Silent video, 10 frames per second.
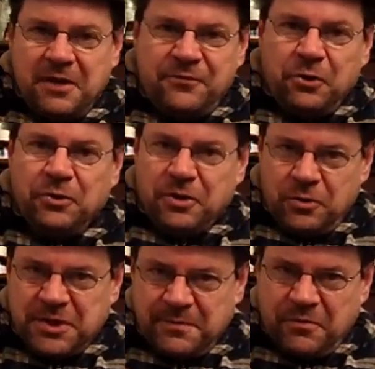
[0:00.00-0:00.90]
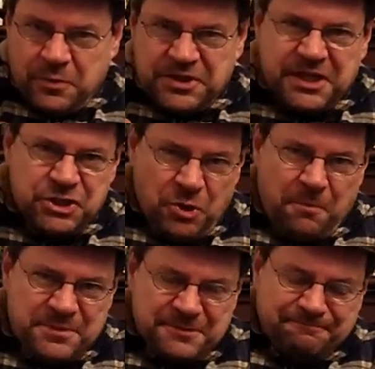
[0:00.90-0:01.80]
If you look at some of the whisky
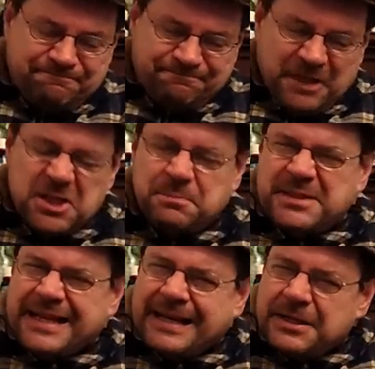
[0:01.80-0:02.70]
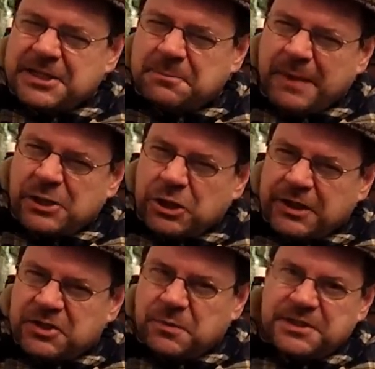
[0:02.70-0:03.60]
shops, particularly the
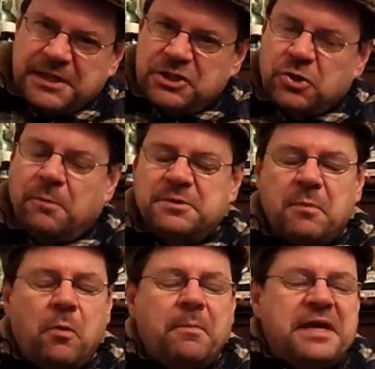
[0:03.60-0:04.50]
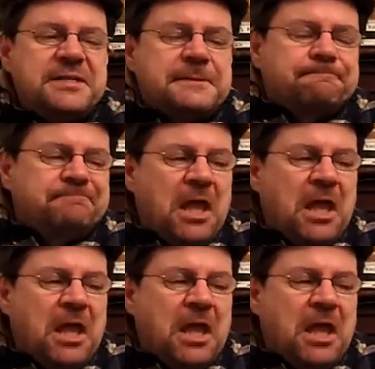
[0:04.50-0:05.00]
specialist whisky shops, Maltmates,